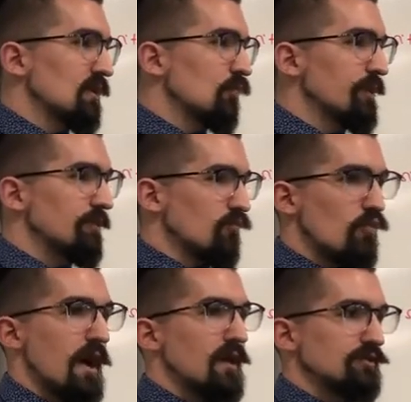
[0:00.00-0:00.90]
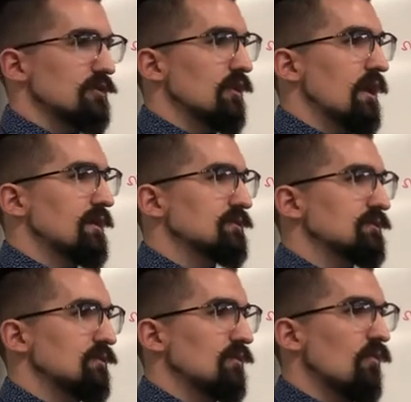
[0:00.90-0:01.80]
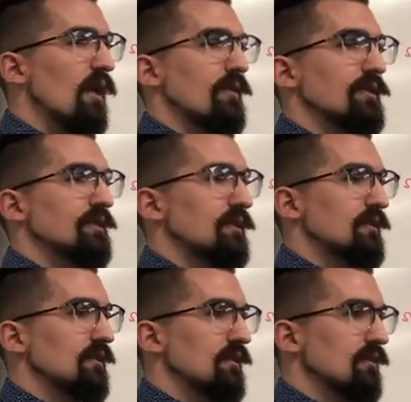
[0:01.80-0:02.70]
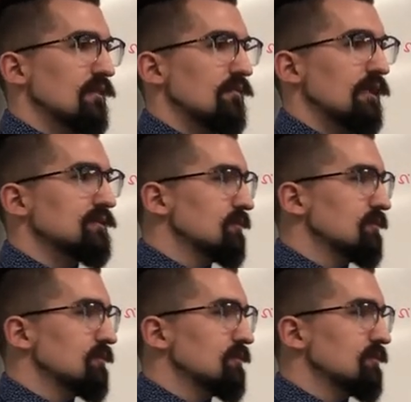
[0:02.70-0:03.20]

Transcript: We rationalize why we did it, all right?